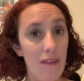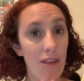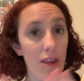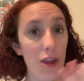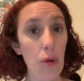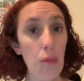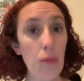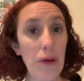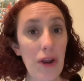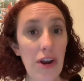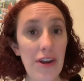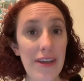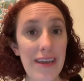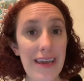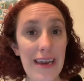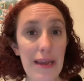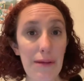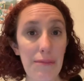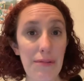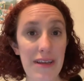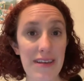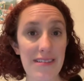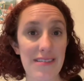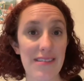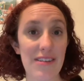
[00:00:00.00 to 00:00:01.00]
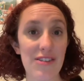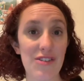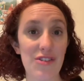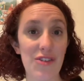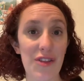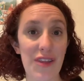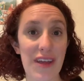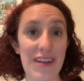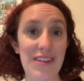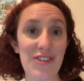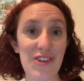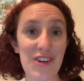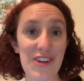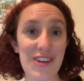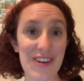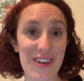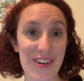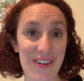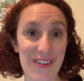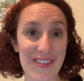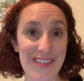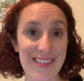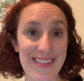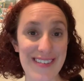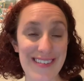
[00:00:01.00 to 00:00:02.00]
we are getting places, so that's good
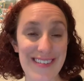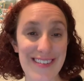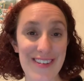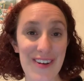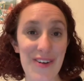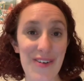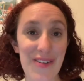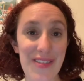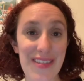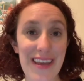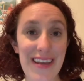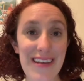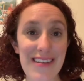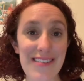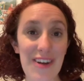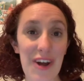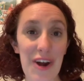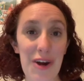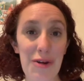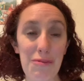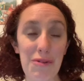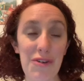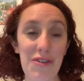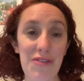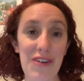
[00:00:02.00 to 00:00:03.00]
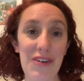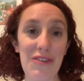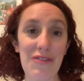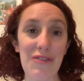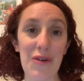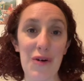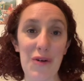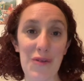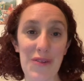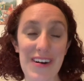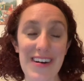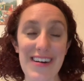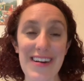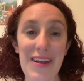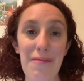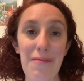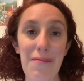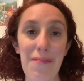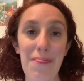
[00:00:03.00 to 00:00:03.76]
news. So things are moving forward.